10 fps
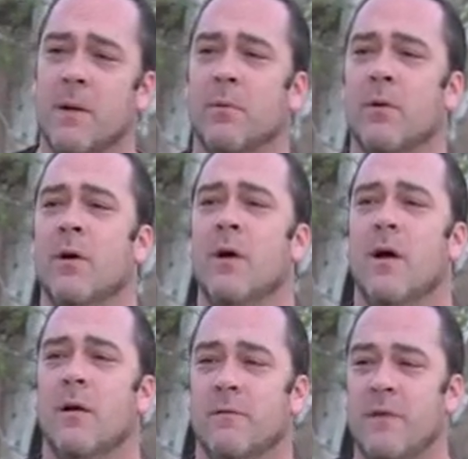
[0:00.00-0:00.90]
that people
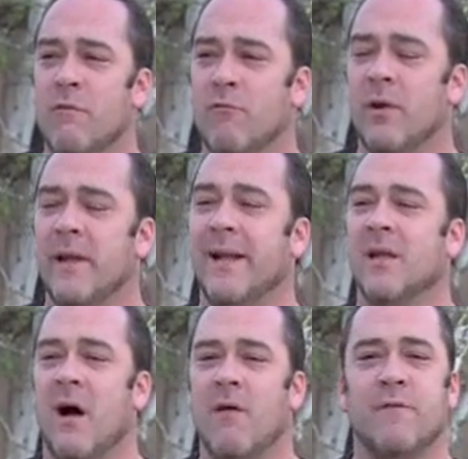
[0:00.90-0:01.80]
they really
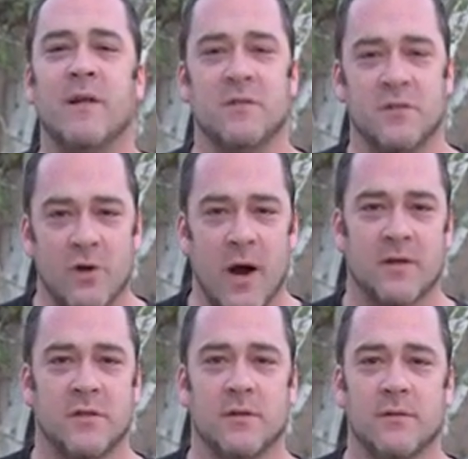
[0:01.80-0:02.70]
love the
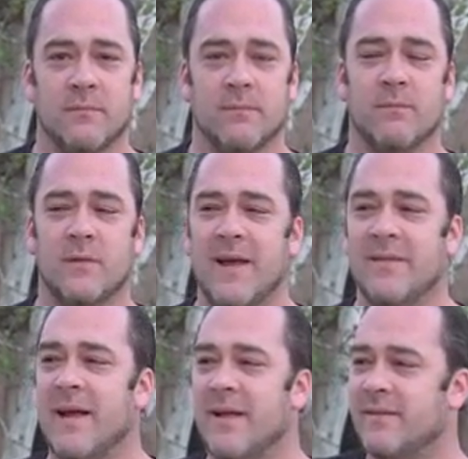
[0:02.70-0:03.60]
distraction.
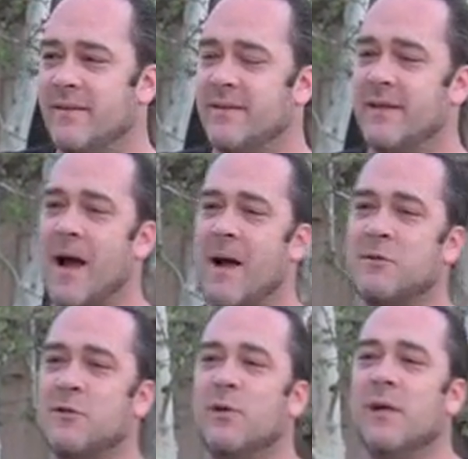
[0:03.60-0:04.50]
They
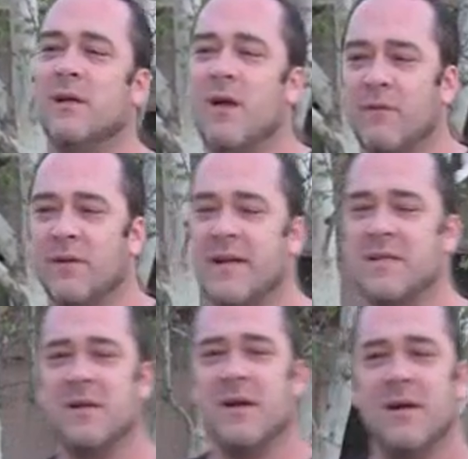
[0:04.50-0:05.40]
absolutely love it.
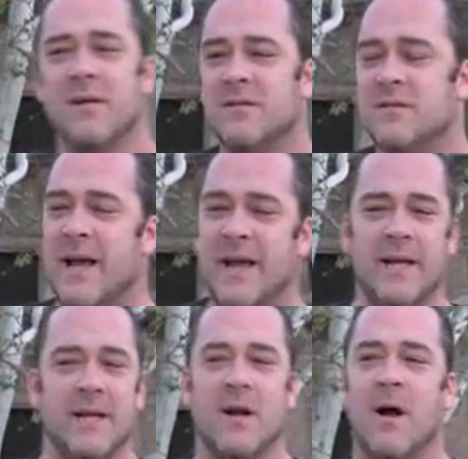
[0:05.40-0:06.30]
They
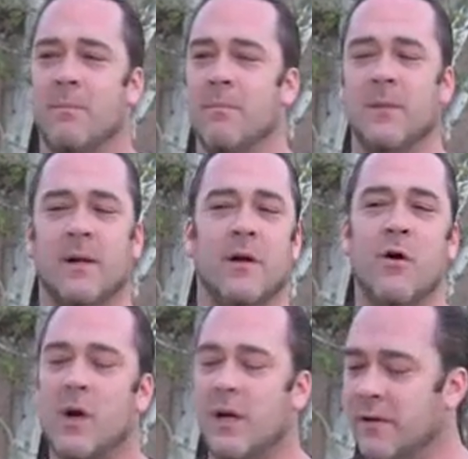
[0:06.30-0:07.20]
eat it up, and
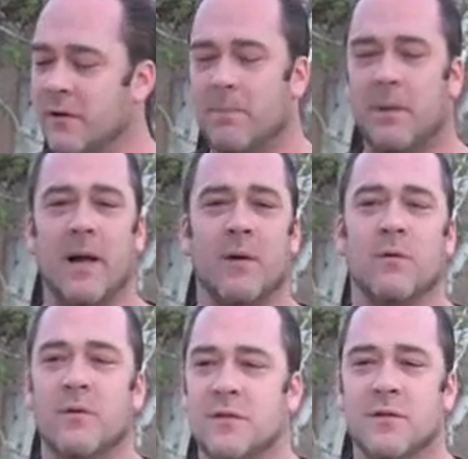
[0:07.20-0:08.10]
they'll clean their plate
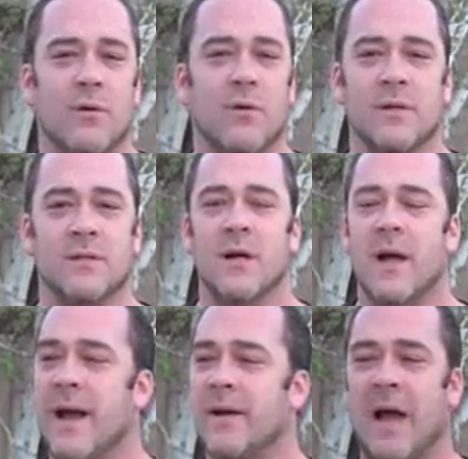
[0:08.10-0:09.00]
with these stories
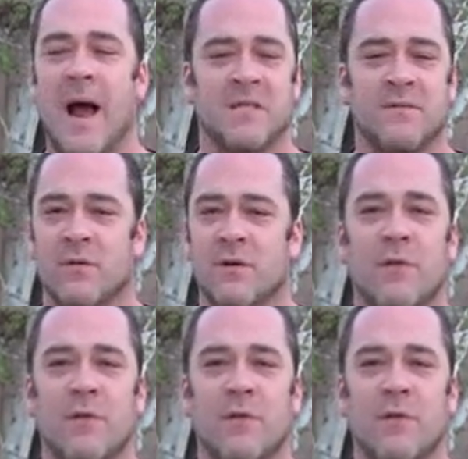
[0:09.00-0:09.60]
and ask for